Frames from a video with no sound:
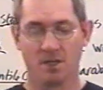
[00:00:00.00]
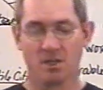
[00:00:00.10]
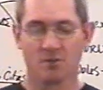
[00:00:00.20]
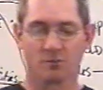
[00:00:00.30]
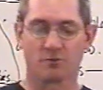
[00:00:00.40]

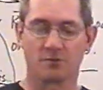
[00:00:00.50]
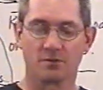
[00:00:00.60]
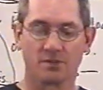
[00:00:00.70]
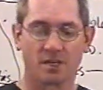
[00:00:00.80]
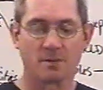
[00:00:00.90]
for fear that
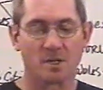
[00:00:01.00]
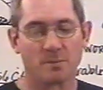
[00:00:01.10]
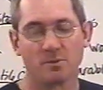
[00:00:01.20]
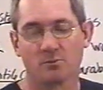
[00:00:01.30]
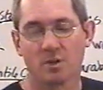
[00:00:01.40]
I might be
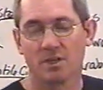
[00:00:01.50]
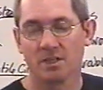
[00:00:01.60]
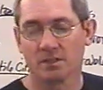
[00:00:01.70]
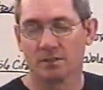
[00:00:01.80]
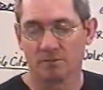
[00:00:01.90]
running
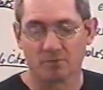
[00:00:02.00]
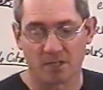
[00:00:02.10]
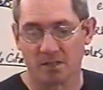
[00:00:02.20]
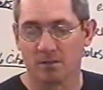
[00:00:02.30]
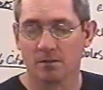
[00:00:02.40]
in vain.
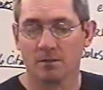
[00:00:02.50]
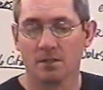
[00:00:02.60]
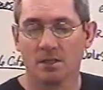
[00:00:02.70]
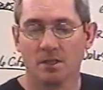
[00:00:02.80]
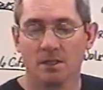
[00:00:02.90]

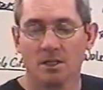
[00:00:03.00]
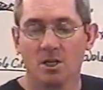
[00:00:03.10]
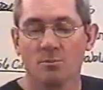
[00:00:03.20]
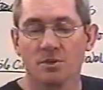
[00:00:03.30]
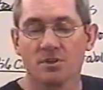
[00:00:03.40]

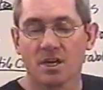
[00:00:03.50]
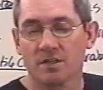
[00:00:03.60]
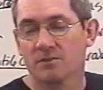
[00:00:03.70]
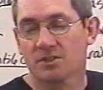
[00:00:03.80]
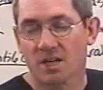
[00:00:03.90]
But not even
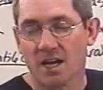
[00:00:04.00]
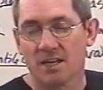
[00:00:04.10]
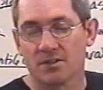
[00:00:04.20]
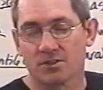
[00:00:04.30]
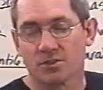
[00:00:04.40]

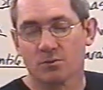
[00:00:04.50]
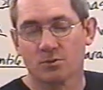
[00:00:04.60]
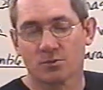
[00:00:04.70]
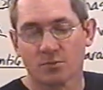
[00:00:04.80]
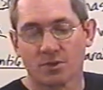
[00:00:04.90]
Titus, who was
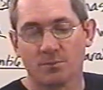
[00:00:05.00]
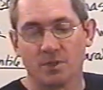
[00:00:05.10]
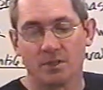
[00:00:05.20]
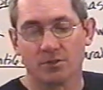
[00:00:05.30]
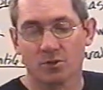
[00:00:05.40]
with me,
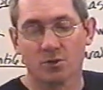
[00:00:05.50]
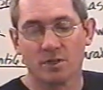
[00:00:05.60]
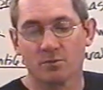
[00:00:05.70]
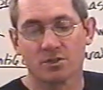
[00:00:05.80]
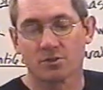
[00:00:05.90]
though he
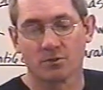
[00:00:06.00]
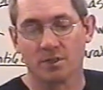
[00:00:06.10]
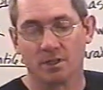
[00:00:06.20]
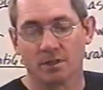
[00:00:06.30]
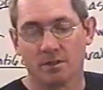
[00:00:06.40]
was a Greek,
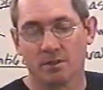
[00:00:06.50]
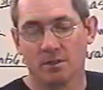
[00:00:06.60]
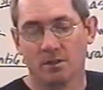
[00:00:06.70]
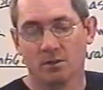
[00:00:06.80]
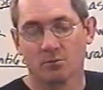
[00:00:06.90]

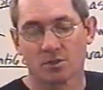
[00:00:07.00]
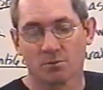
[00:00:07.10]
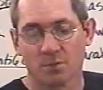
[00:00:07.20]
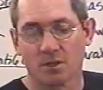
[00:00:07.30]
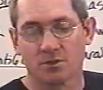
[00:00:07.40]
was
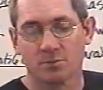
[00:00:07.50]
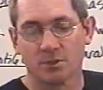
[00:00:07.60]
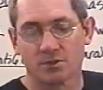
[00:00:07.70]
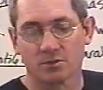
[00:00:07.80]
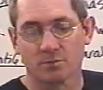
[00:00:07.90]
compelled to be
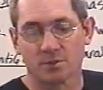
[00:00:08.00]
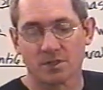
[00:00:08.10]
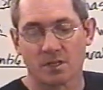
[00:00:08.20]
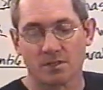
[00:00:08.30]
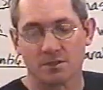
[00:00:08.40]

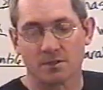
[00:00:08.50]
circumcised